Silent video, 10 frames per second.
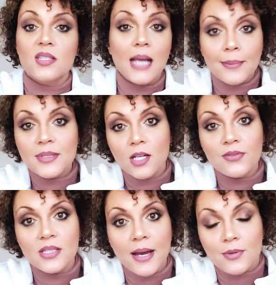Stop
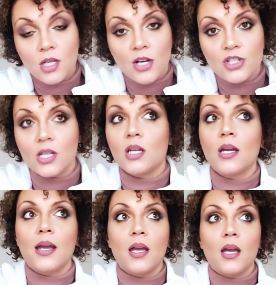
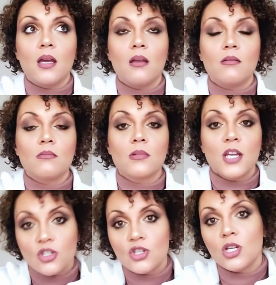self-sabotaging and
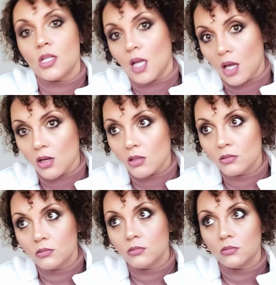get your shit together,
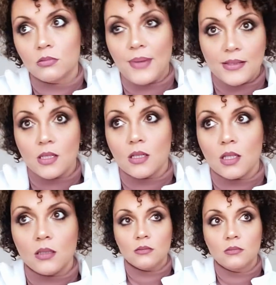
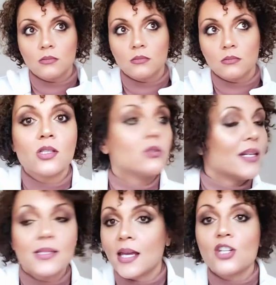basically. So
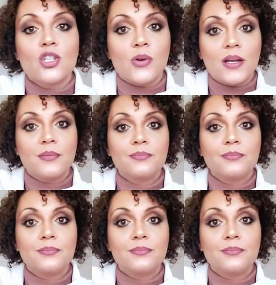let's get to it.